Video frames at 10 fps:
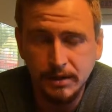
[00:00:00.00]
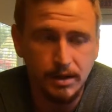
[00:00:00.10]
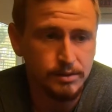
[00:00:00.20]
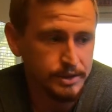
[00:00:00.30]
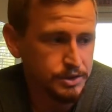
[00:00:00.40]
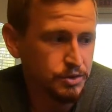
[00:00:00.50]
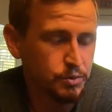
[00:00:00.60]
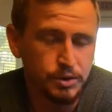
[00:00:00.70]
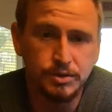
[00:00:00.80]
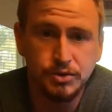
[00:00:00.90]
unless you
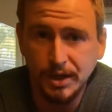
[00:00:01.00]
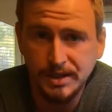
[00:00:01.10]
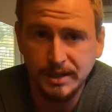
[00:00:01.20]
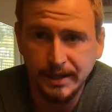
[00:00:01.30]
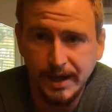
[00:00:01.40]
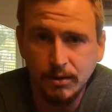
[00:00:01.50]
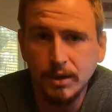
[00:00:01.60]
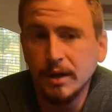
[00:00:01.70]
were stressing it out.